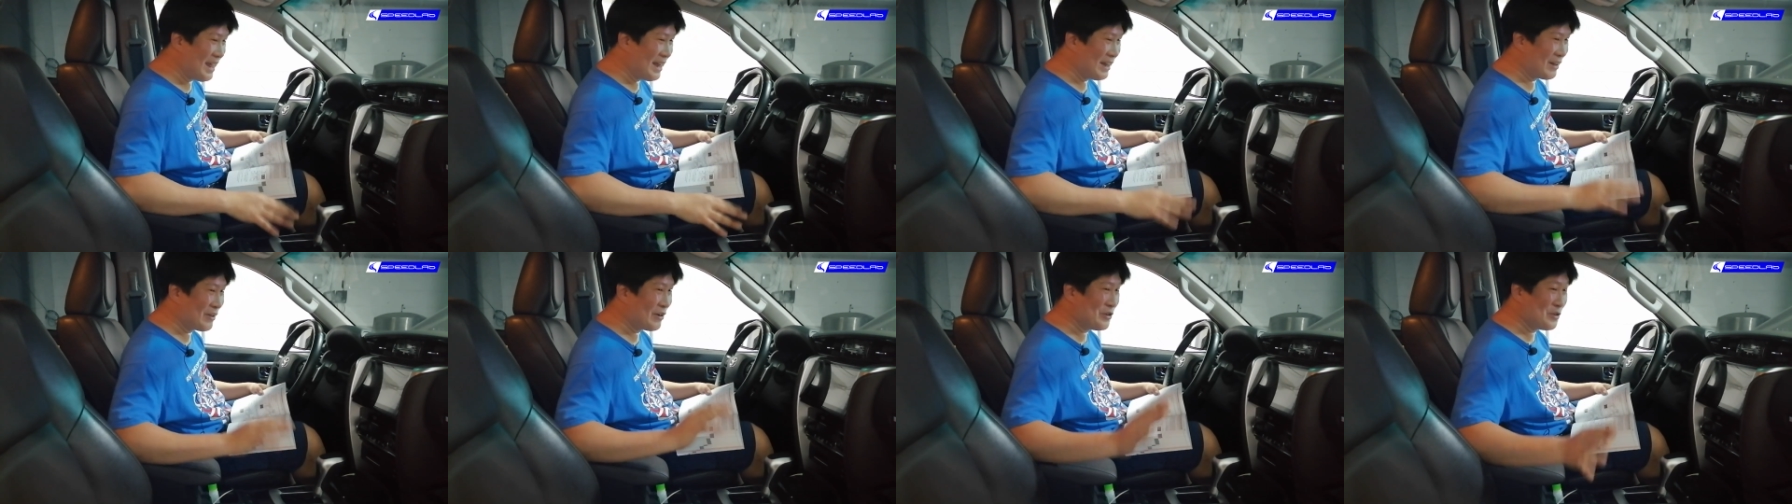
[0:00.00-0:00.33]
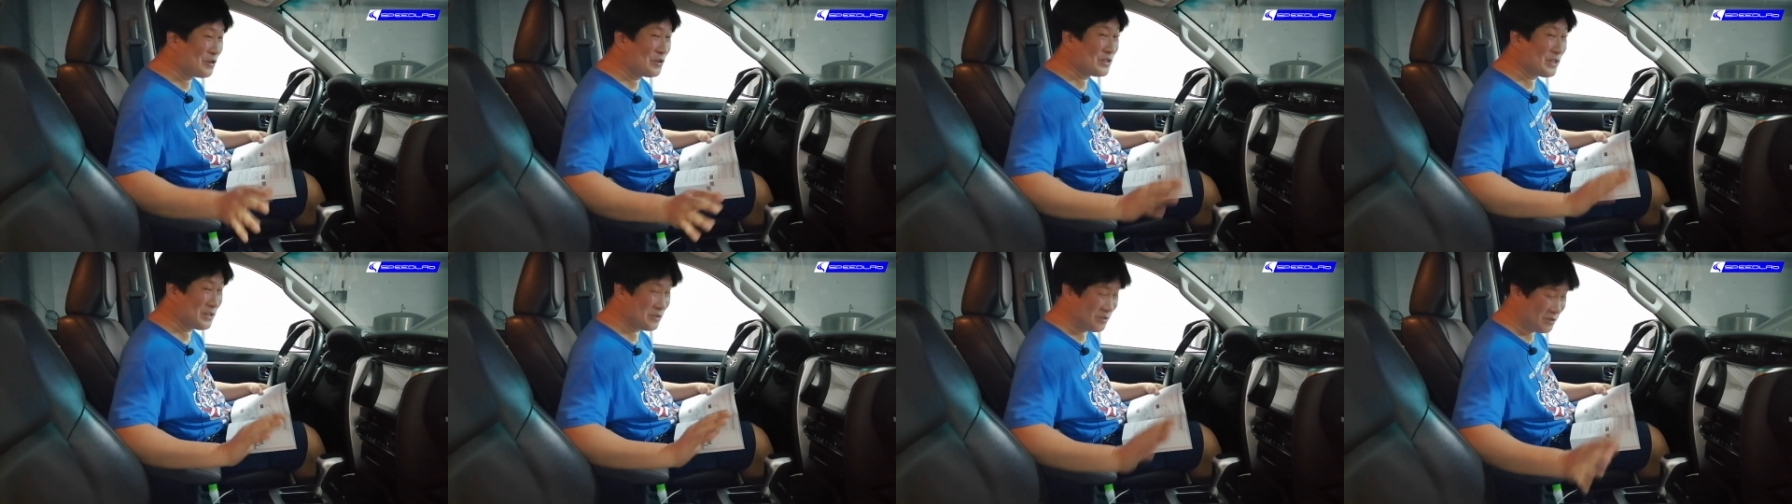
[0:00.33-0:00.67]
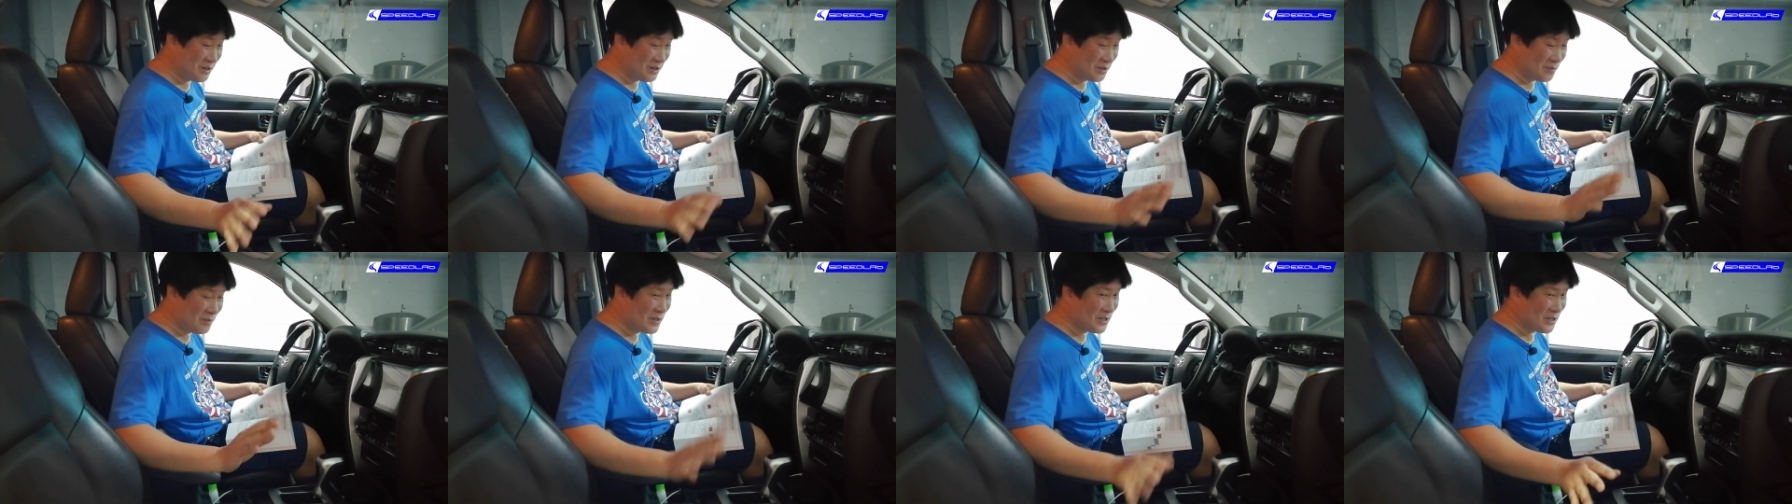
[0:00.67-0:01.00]
It controls the
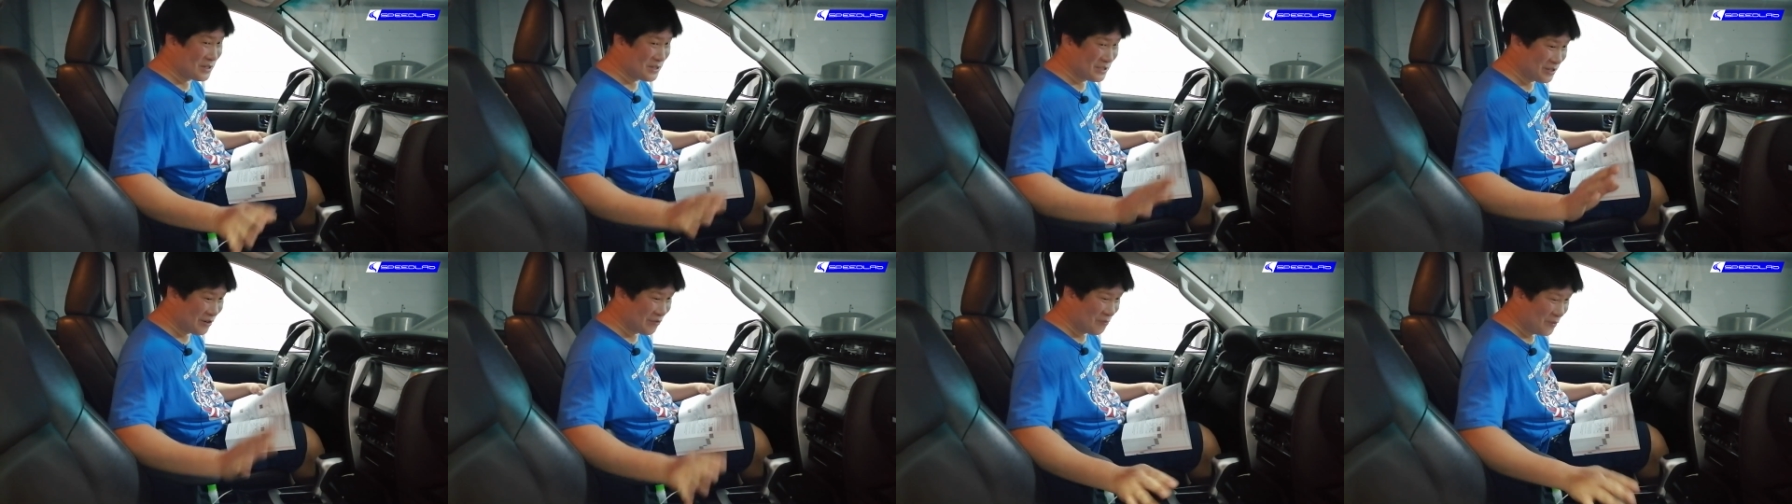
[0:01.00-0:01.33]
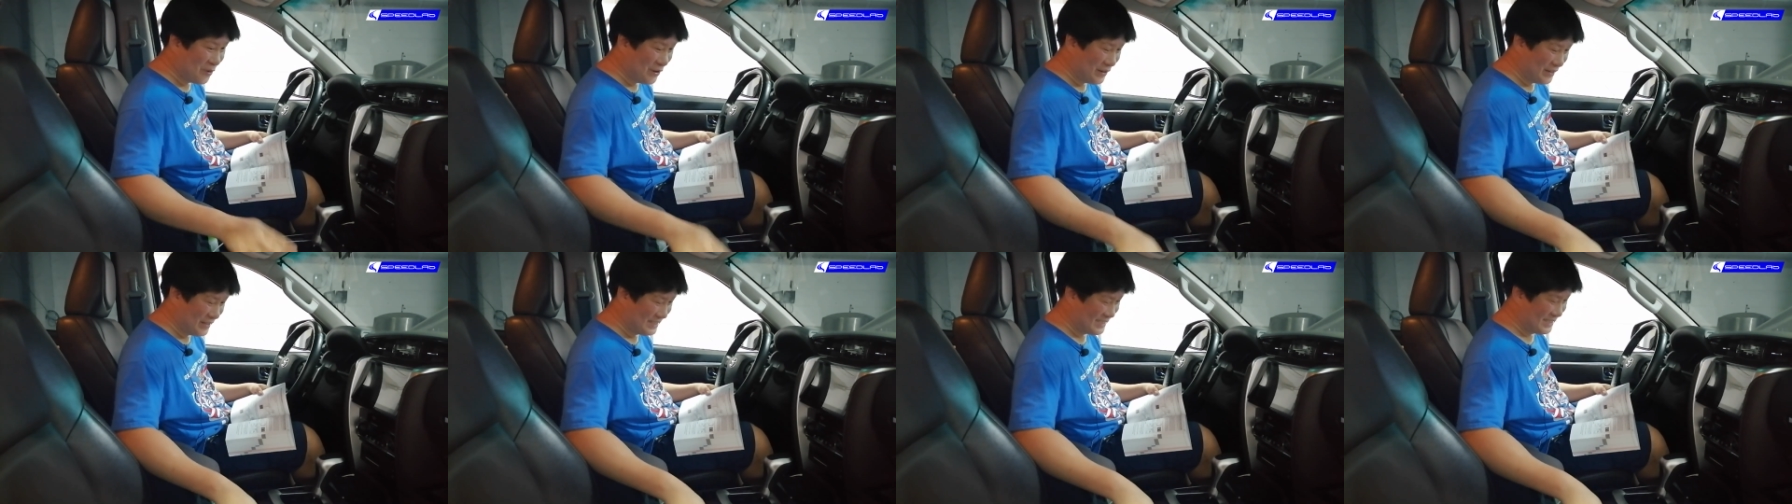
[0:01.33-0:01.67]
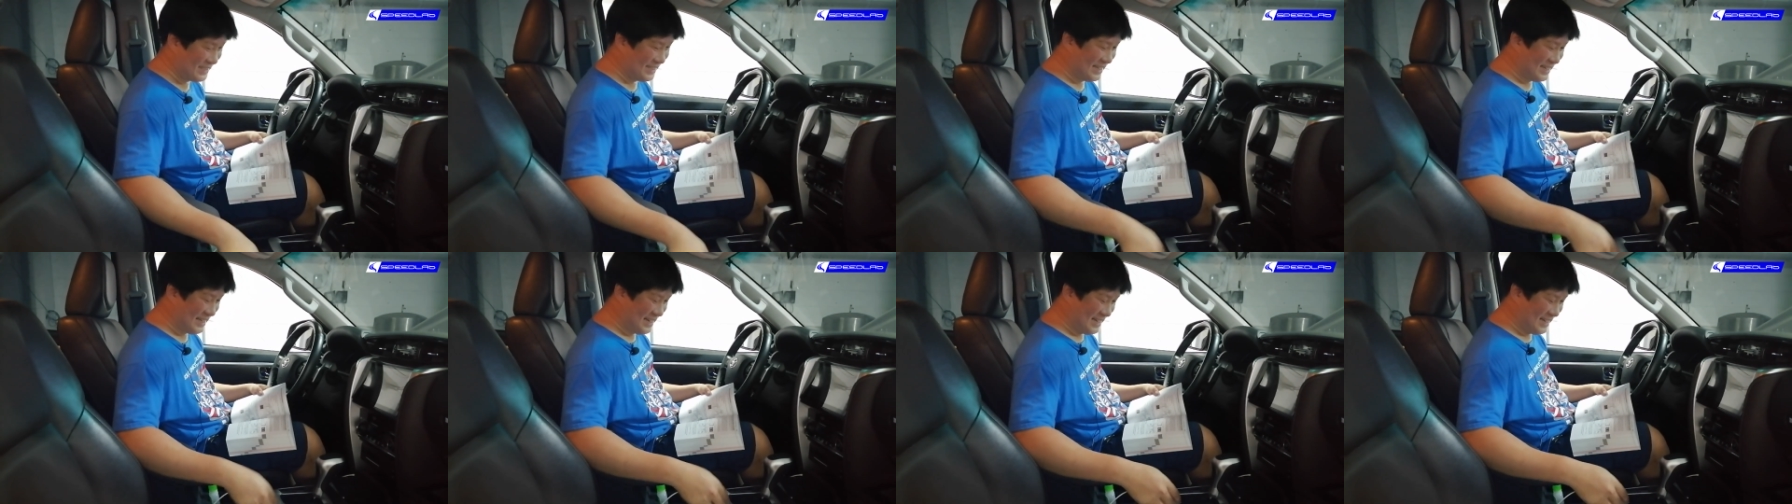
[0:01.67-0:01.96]
transmission shift points.